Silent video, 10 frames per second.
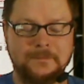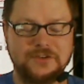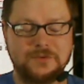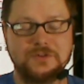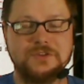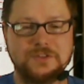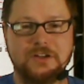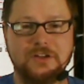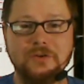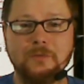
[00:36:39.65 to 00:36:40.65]
distributions
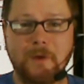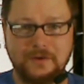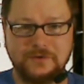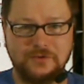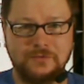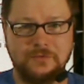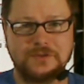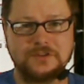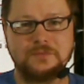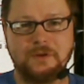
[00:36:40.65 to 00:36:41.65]
include Ubuntu,
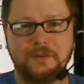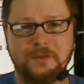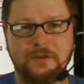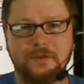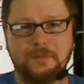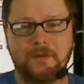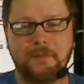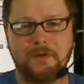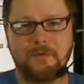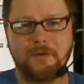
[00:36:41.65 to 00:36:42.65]
which is what the
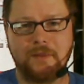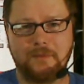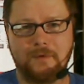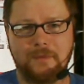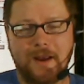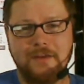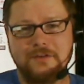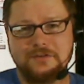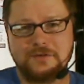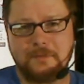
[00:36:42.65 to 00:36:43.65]
primary one that I
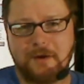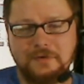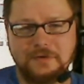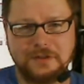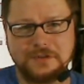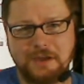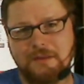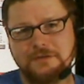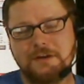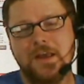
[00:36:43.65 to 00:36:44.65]
used during my Crouton
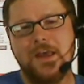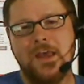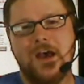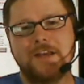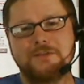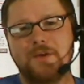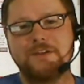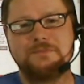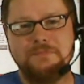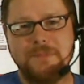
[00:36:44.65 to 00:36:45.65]
challenge, as well
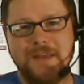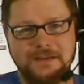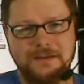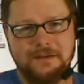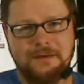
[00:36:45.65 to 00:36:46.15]
as Mint,